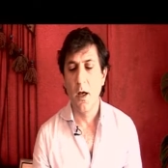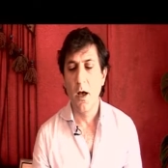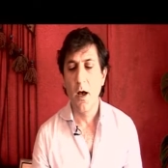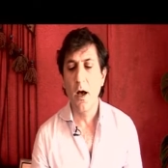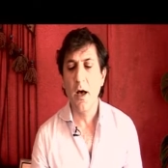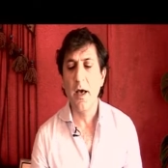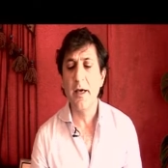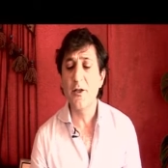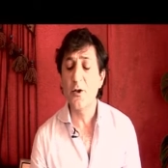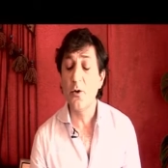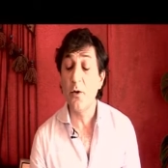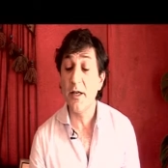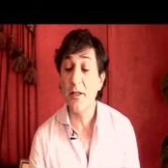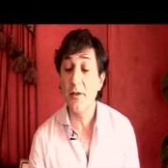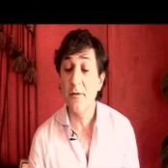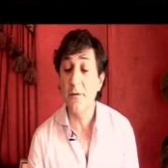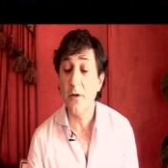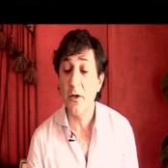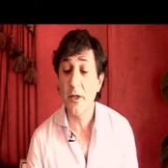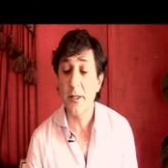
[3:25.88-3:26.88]
I had quite
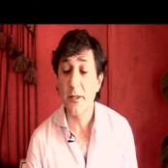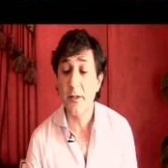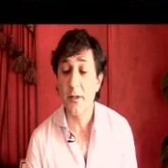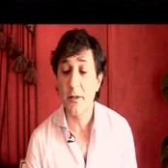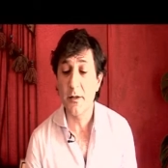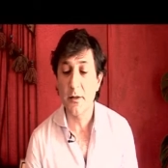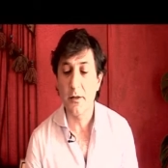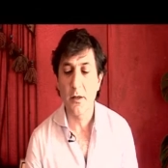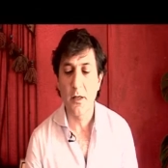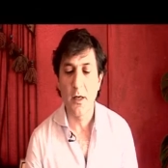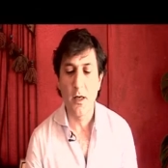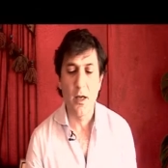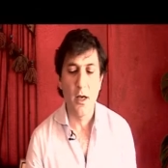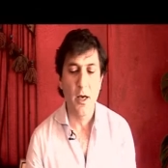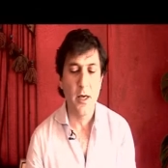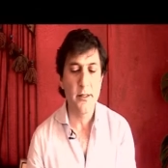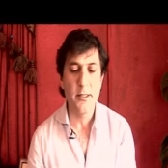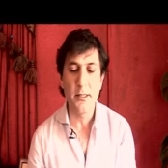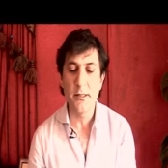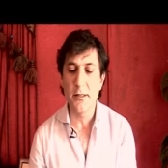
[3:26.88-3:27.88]
a voice
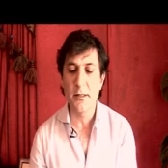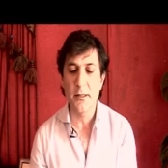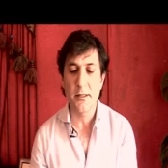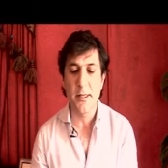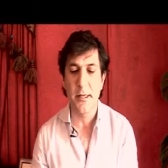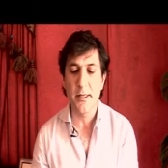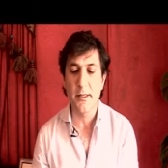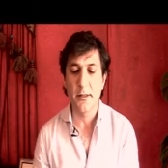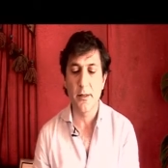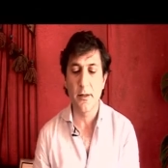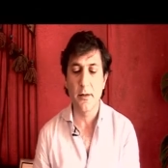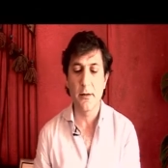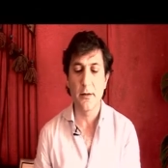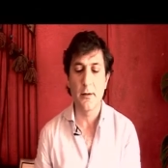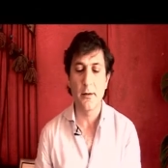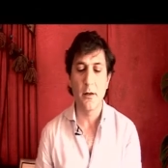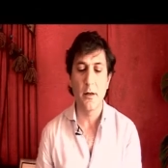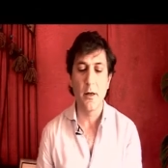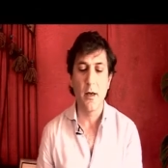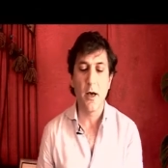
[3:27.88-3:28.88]
and didn't sing.
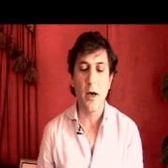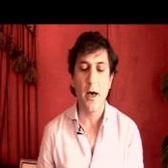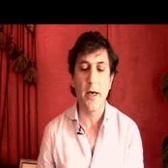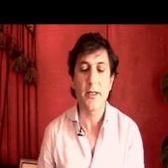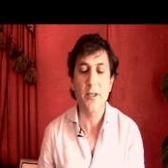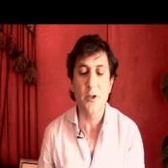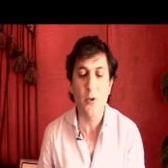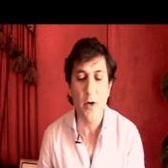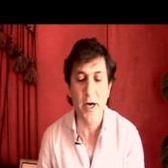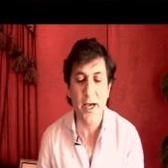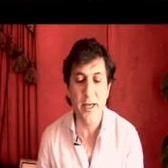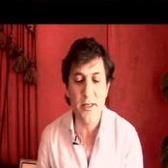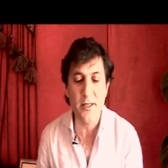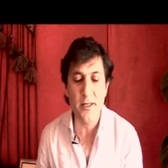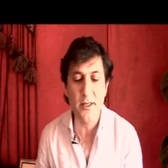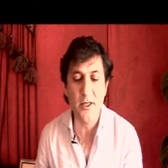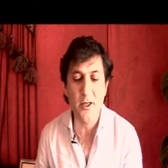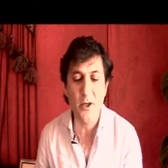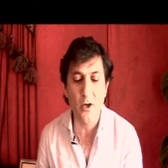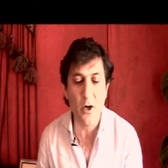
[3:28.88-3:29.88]
I had quite
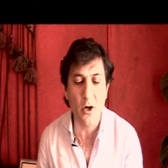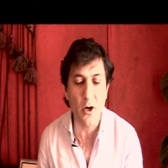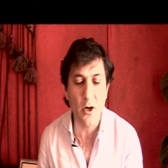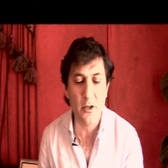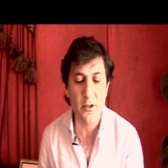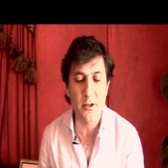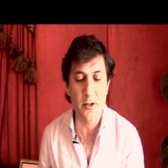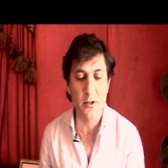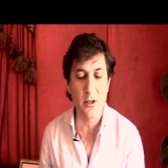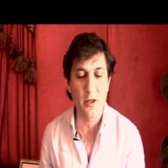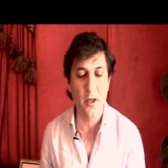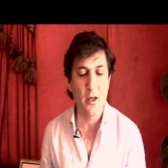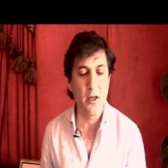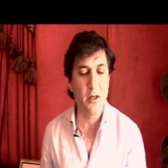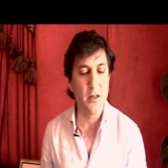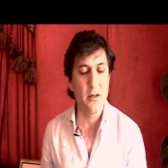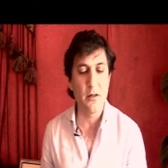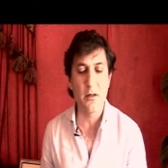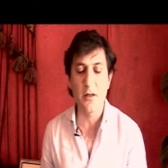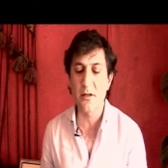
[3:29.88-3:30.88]
a God
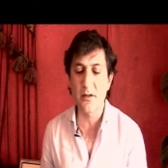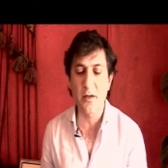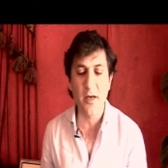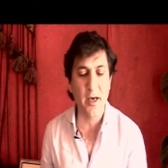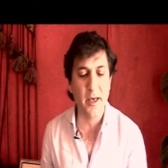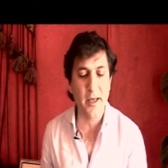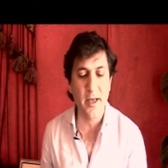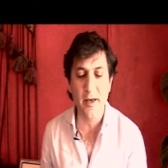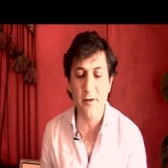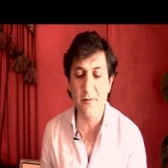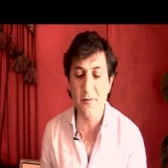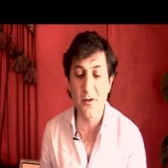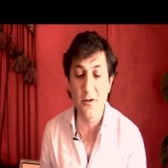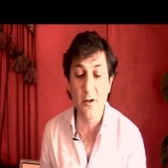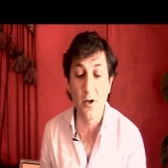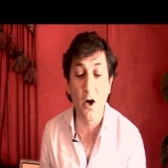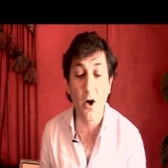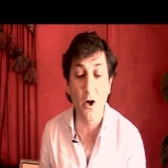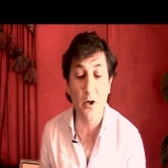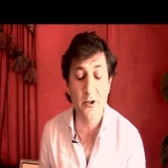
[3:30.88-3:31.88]
that I have
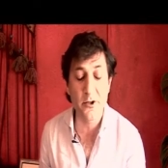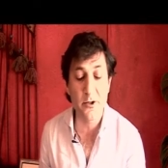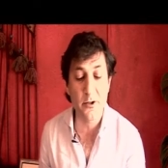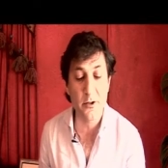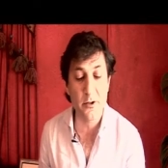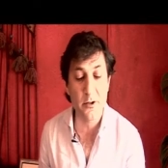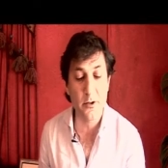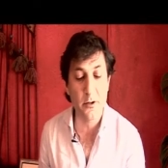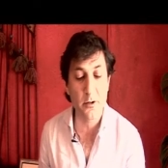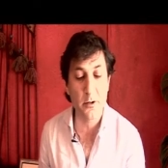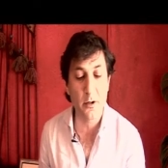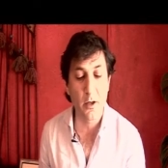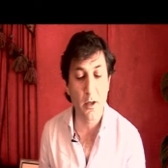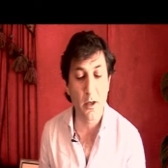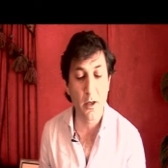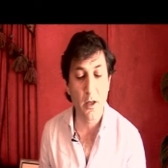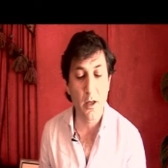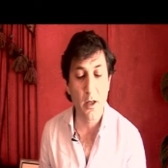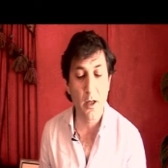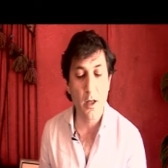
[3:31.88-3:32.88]
not.
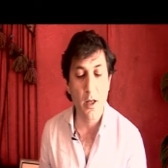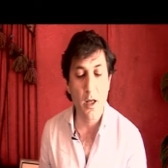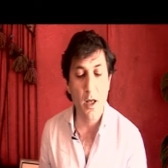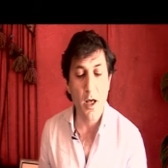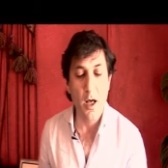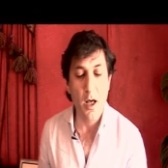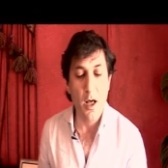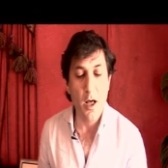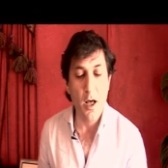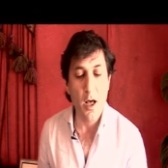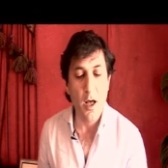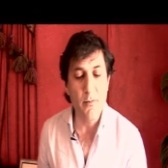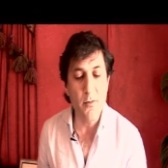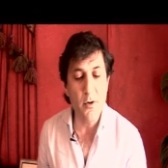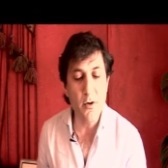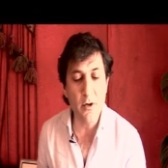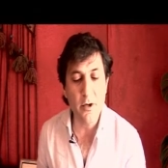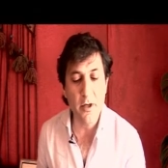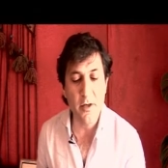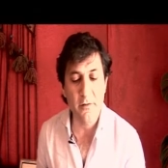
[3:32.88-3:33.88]

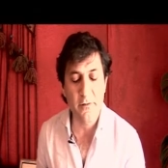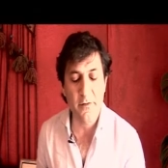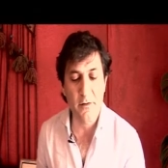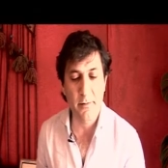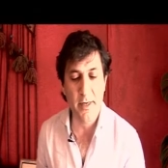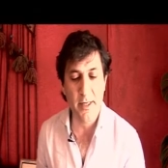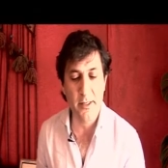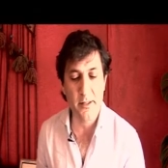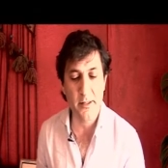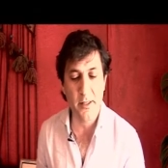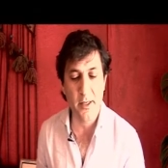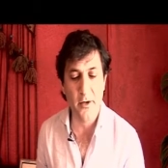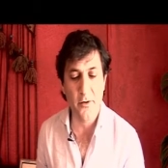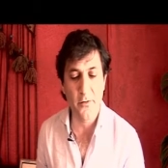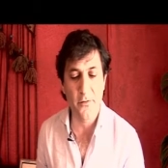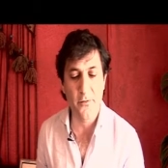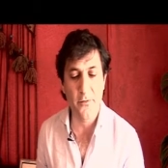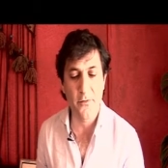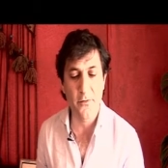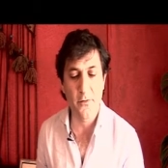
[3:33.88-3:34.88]
I'm looking for
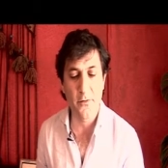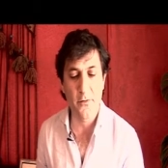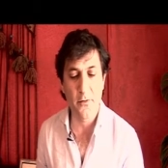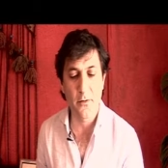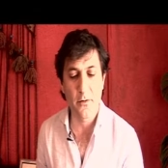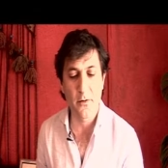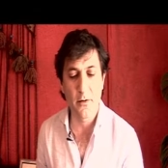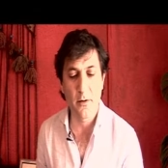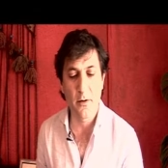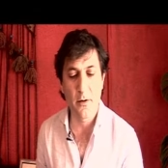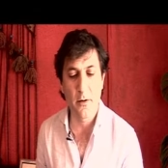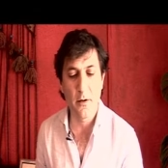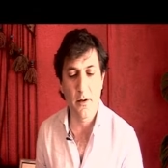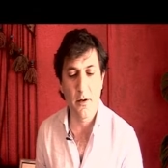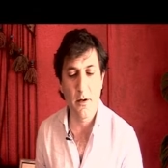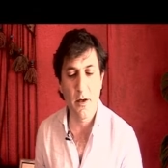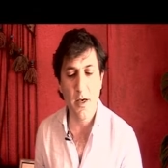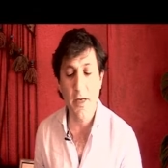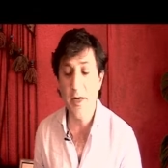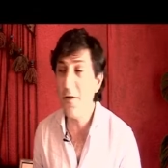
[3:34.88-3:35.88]
myself.
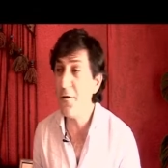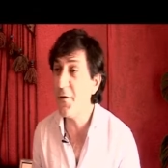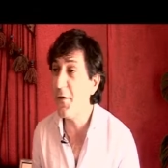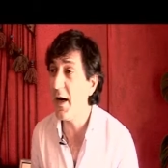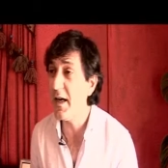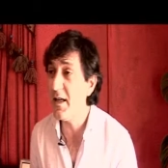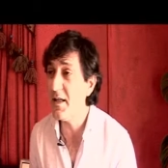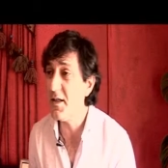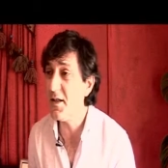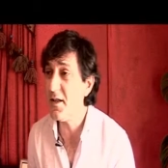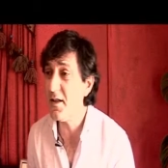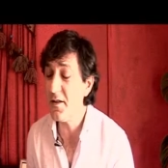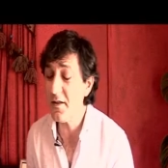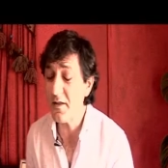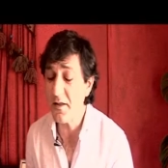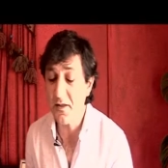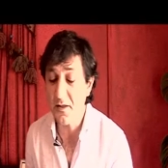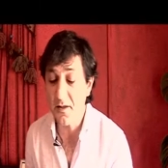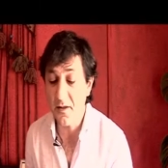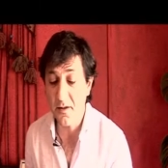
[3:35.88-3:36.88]
Any finders?